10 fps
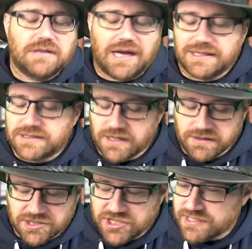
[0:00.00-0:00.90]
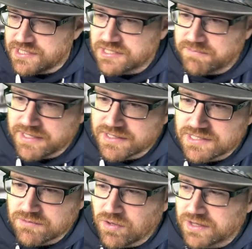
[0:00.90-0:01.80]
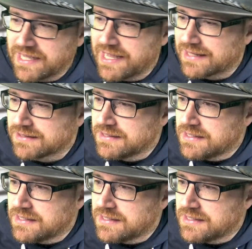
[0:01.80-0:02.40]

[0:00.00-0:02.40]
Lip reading: I don't know, your chin disappears. What the hell?